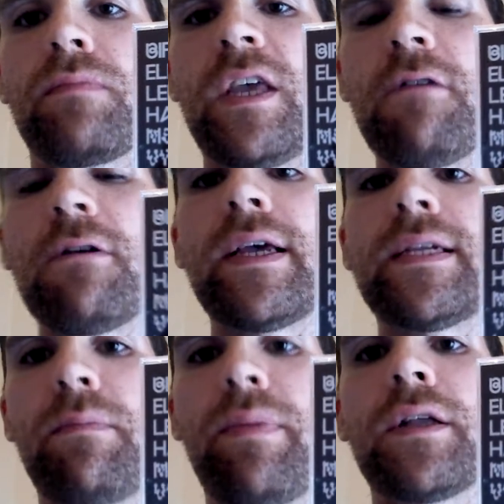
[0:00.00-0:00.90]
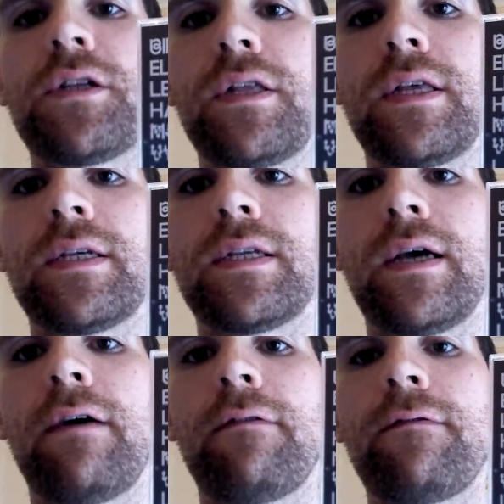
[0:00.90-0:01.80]
He released a bunch of this
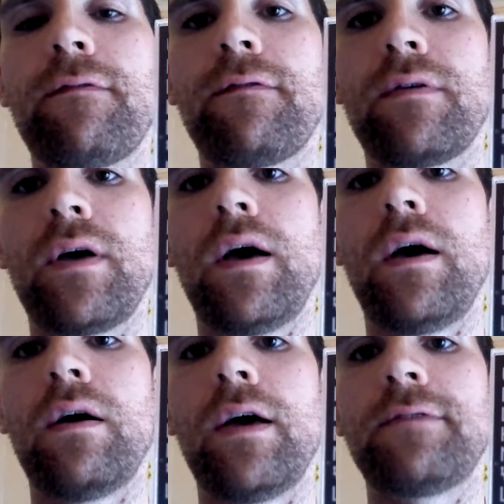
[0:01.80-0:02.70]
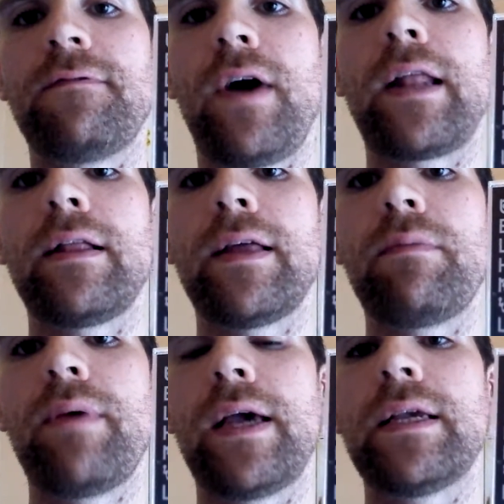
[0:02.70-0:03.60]
stuff as vinyl
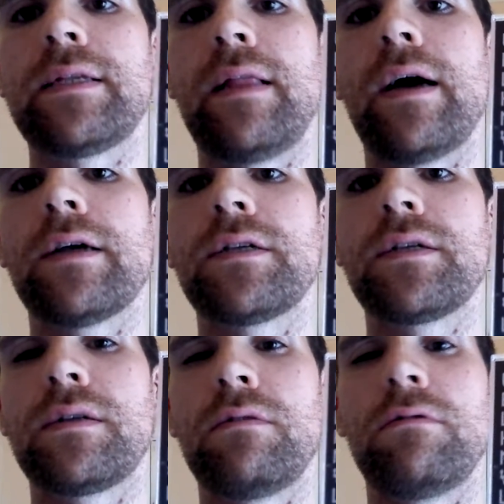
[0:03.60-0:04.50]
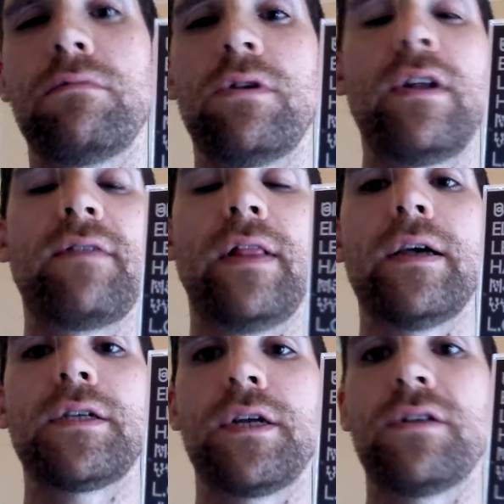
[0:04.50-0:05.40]
EPs not even
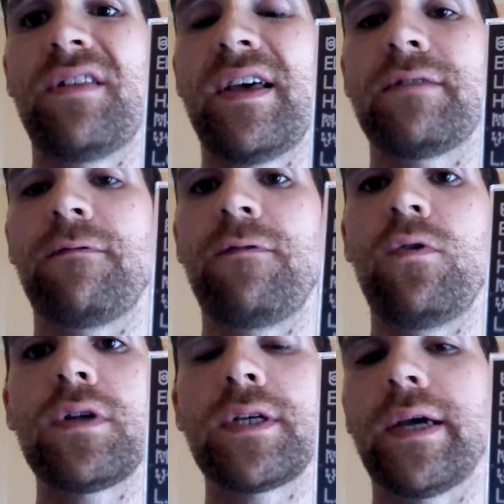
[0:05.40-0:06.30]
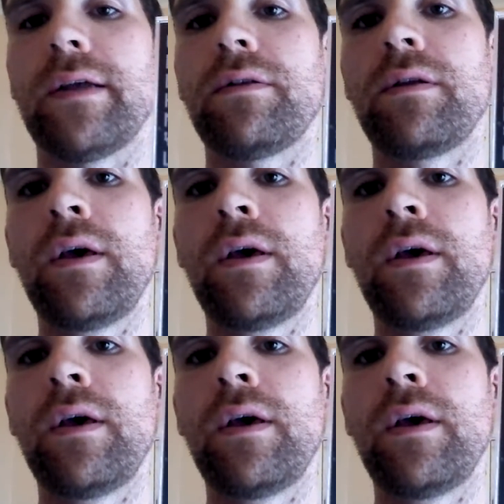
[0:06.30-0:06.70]
last year, 2014.